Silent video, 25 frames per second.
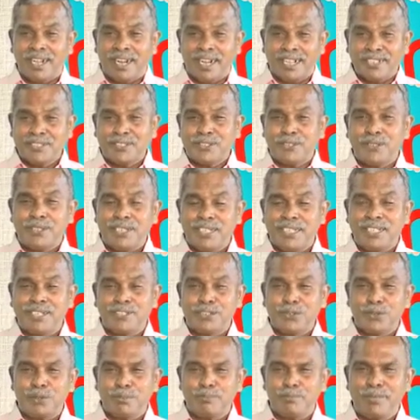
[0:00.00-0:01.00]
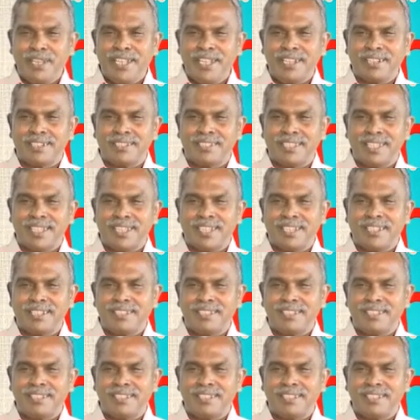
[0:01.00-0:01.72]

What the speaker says: and it should make the